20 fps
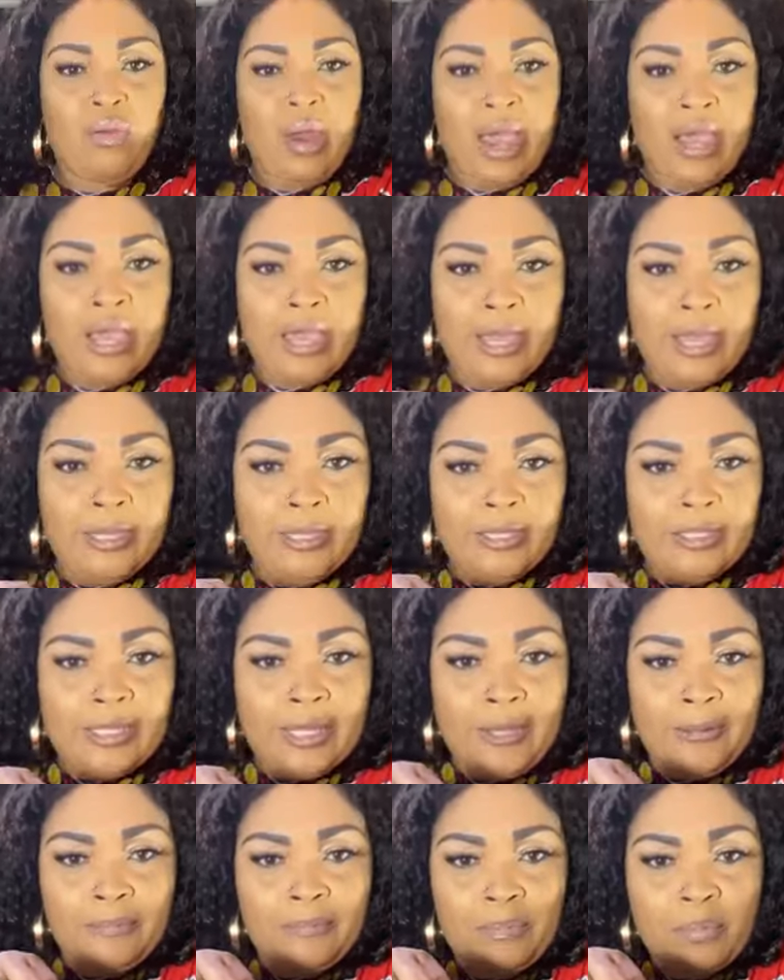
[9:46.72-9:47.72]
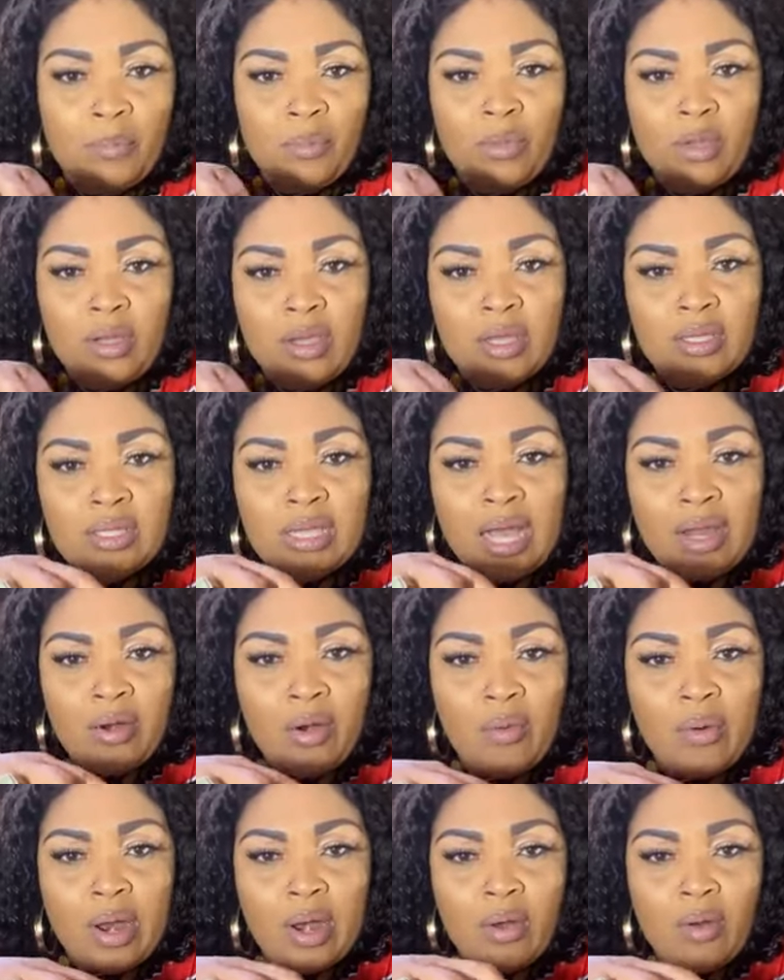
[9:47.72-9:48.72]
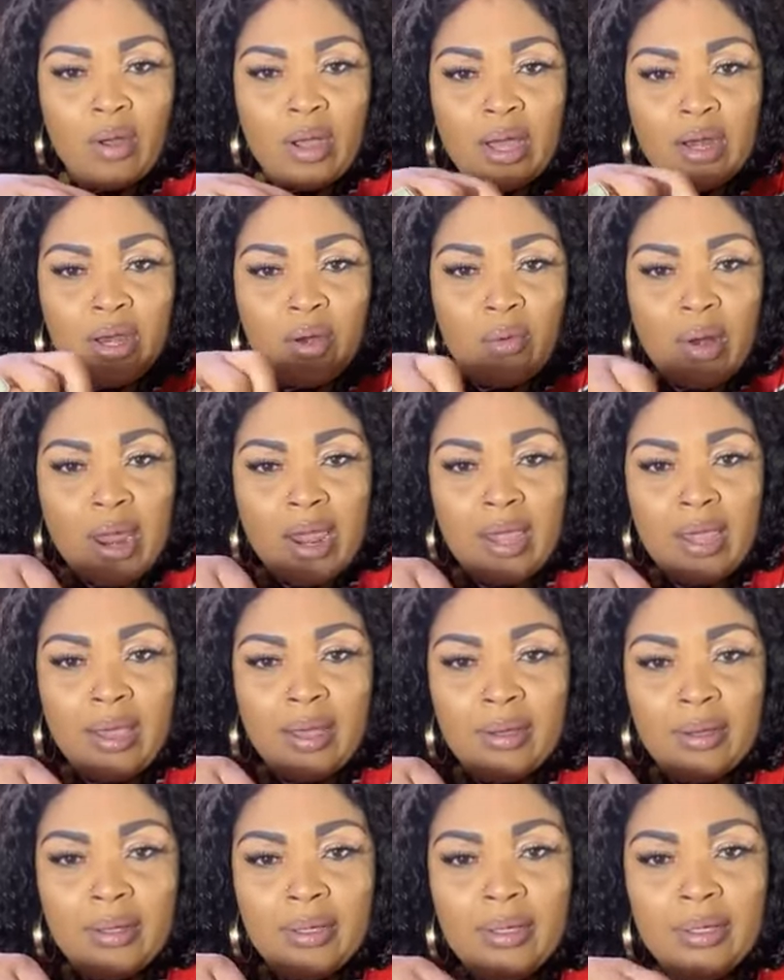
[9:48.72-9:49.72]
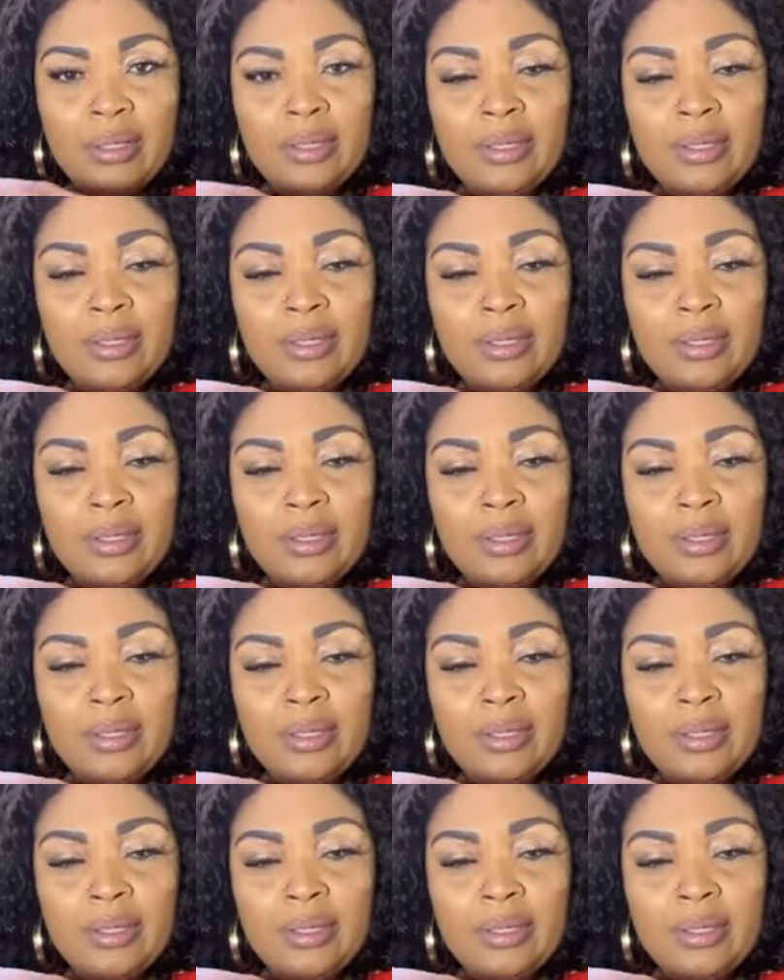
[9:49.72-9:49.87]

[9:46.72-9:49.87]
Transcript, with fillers: me right here, you see? It's kind of red. Look at it right here.